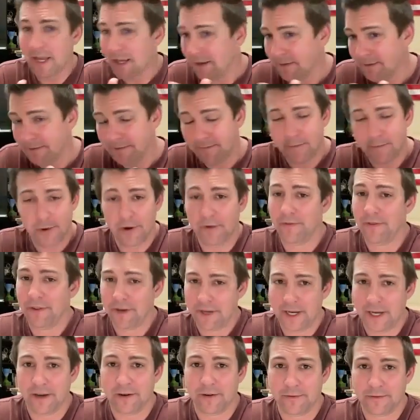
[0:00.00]
can move the
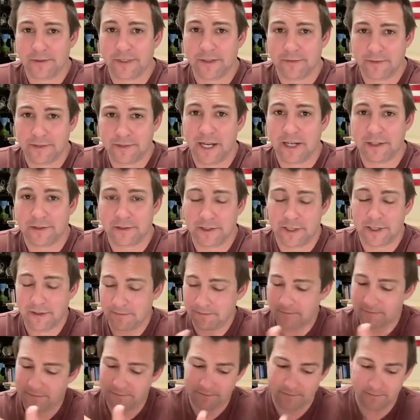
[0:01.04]
needle substantially,
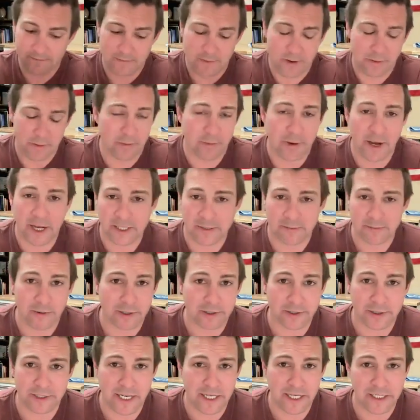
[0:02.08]
maybe by as
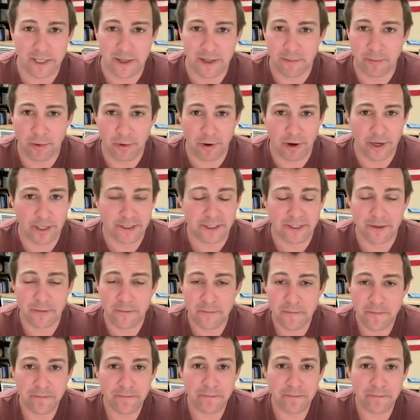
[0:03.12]
much as 18 points,